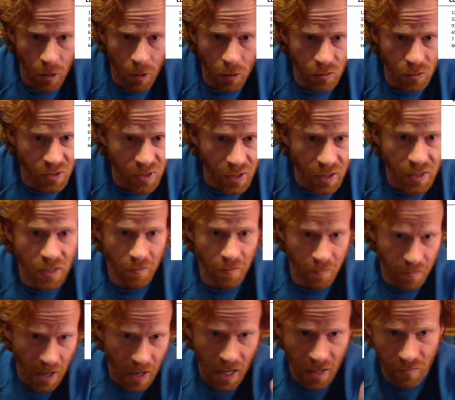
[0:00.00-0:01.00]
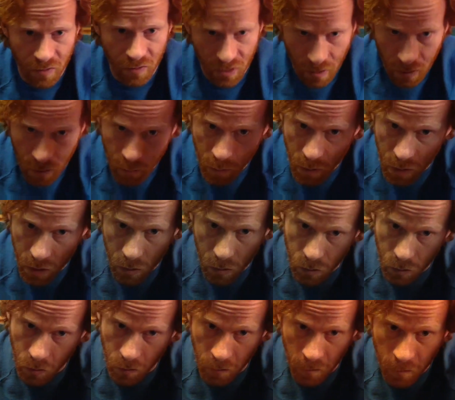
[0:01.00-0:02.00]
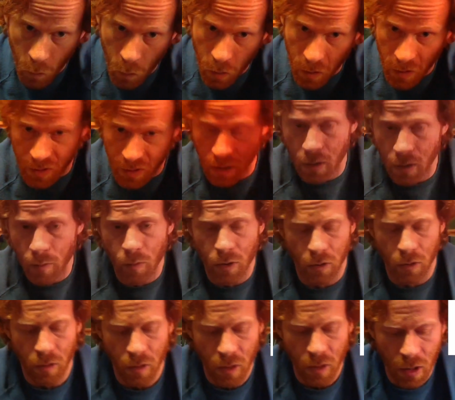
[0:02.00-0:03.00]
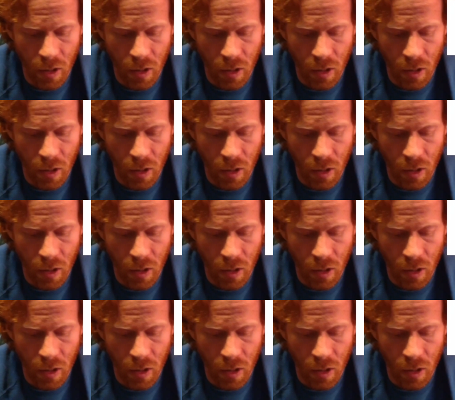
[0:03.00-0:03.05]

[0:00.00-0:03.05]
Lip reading: 65 is in the middle or 4 is in the middle.